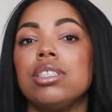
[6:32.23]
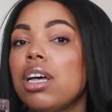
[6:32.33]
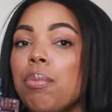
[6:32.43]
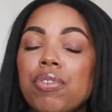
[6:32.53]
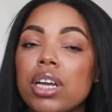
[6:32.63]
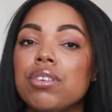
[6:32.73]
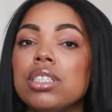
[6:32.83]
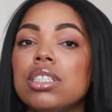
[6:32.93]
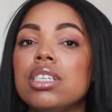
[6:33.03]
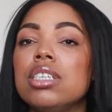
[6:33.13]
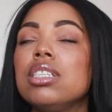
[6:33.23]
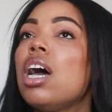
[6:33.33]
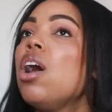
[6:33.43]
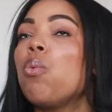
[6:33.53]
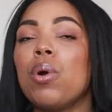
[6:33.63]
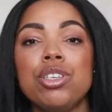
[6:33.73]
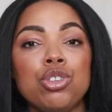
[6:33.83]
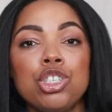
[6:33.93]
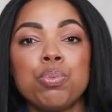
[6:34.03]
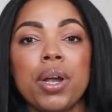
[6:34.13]
Some fragrances, when
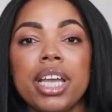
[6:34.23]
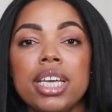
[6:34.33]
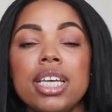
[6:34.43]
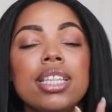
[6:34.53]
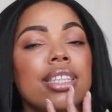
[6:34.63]
you spray it,